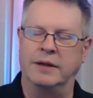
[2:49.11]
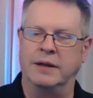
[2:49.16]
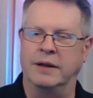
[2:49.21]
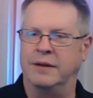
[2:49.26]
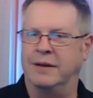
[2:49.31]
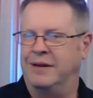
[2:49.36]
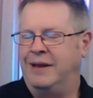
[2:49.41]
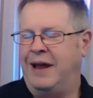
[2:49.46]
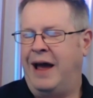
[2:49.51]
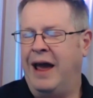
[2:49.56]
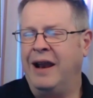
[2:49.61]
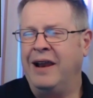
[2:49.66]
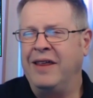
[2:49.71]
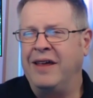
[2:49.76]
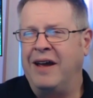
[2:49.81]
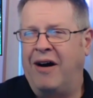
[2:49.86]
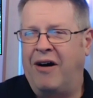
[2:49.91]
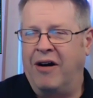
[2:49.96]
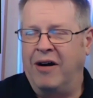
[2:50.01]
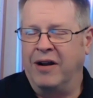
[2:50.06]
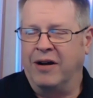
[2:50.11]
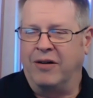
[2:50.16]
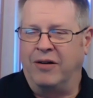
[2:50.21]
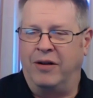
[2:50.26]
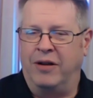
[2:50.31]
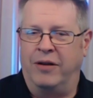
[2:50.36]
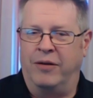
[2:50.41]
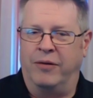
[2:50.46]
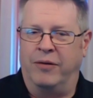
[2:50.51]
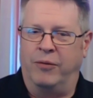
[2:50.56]
The title of the
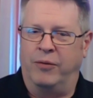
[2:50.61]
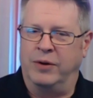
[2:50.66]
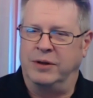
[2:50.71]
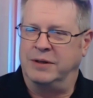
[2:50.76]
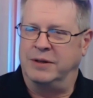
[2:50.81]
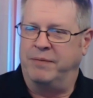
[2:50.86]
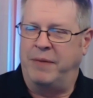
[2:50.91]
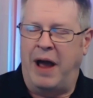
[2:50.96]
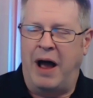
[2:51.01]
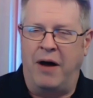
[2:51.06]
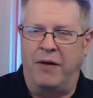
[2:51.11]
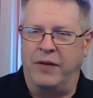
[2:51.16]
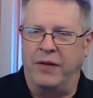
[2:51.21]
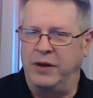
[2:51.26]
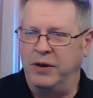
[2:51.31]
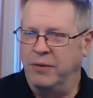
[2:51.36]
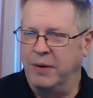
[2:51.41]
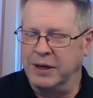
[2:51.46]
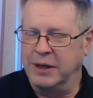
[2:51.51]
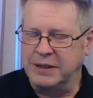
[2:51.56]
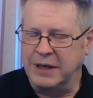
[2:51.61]
article was about the U.S.